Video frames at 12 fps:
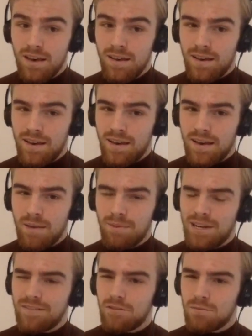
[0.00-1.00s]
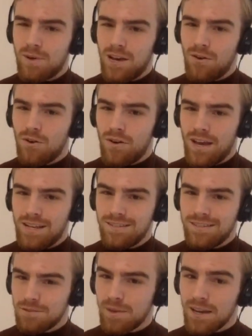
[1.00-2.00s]
I believe that was by Jorge
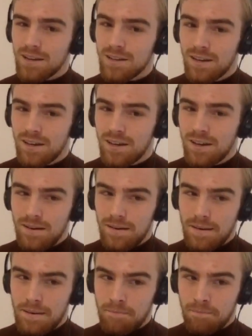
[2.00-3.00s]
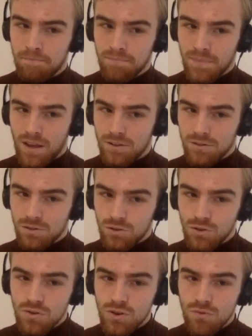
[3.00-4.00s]
Sitterspiller.
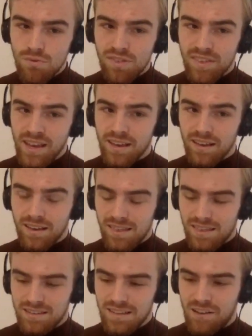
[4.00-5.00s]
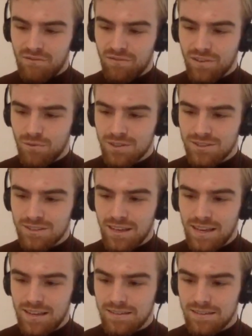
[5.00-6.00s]
Do you think this influenced
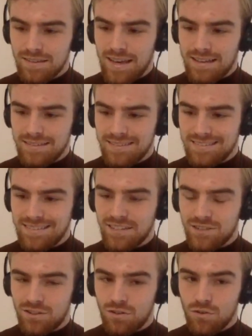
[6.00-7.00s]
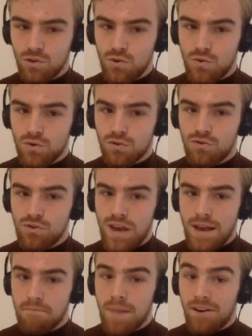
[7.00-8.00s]
his decision to
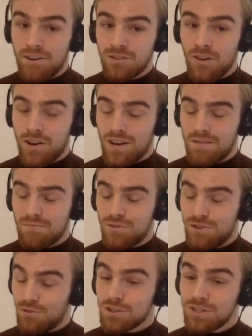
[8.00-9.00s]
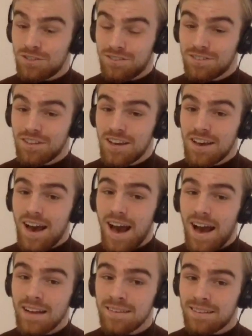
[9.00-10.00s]
create Maradona Productions?
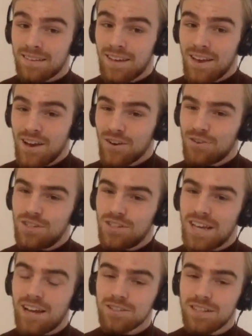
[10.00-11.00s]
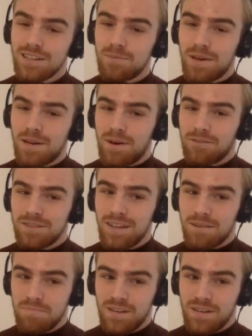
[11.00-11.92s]
And could you tell us a little bit about that?